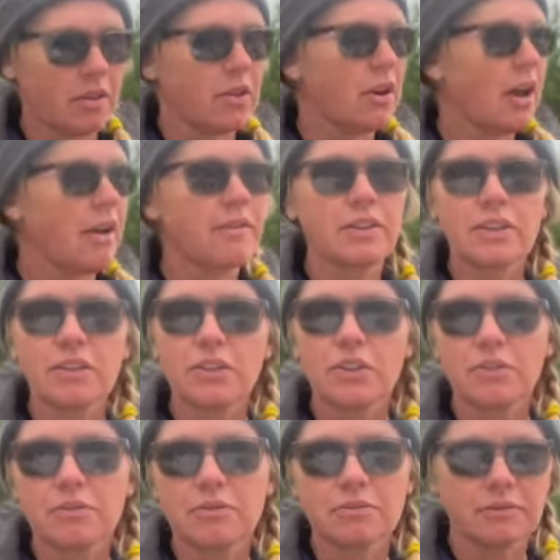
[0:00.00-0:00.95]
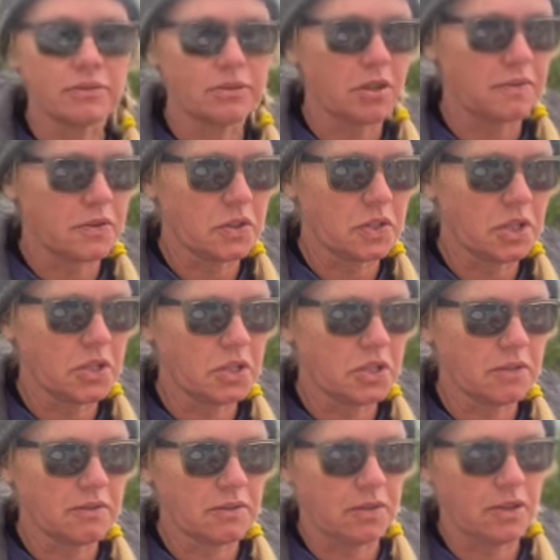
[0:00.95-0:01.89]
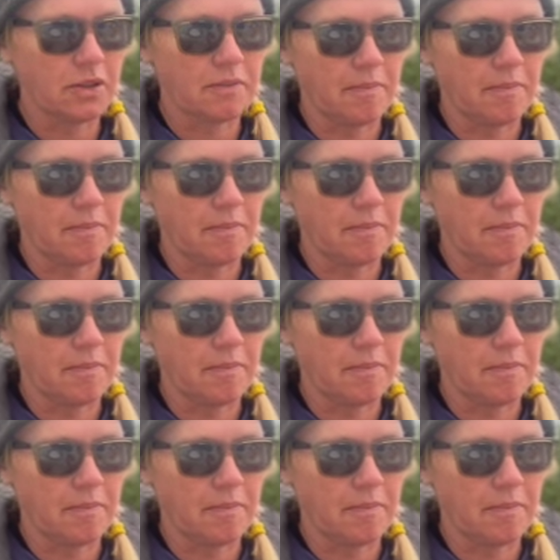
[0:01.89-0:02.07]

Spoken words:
They're having their own conversation over there.